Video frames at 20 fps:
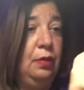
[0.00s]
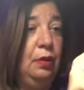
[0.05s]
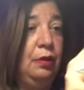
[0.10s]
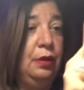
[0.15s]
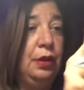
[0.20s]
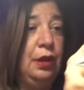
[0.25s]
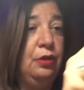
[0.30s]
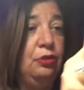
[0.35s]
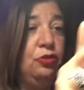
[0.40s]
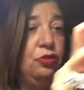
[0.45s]

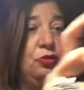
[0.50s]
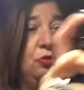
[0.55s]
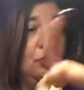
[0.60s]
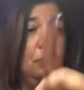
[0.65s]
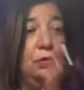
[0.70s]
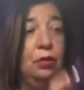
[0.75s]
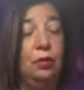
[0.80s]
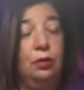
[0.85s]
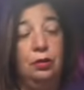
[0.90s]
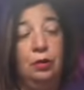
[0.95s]
Archangel,
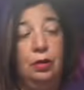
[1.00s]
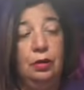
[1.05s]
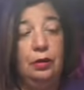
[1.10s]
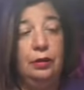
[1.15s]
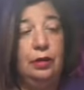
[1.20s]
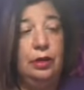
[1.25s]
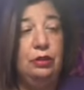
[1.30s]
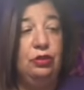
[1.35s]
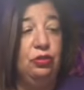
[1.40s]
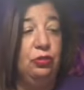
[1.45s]
or not
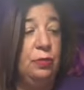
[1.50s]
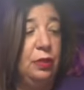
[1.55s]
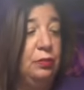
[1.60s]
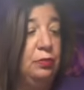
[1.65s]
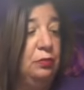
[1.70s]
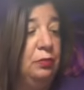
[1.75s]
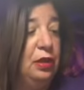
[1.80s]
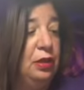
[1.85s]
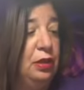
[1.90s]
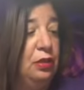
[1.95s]
Archangel, but
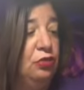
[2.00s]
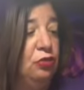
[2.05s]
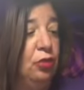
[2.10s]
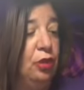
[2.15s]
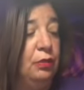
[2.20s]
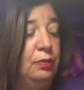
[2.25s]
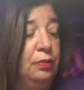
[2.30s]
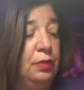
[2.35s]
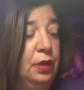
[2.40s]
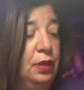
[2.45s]

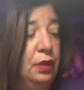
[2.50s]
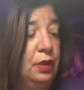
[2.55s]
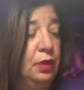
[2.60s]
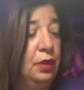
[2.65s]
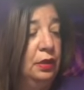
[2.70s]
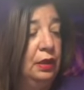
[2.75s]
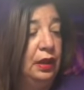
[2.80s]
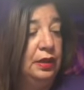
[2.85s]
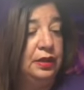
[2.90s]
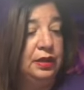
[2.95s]
Metatron
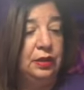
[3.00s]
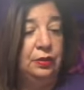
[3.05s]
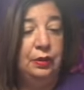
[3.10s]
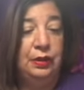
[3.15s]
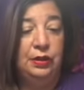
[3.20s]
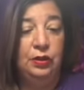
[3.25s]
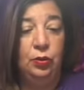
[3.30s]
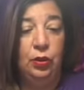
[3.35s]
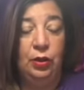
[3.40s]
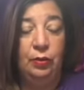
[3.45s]
that's here
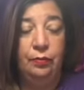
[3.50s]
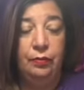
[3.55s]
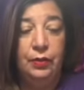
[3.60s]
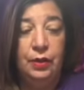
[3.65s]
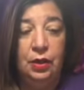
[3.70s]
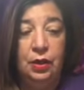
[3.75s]
as well.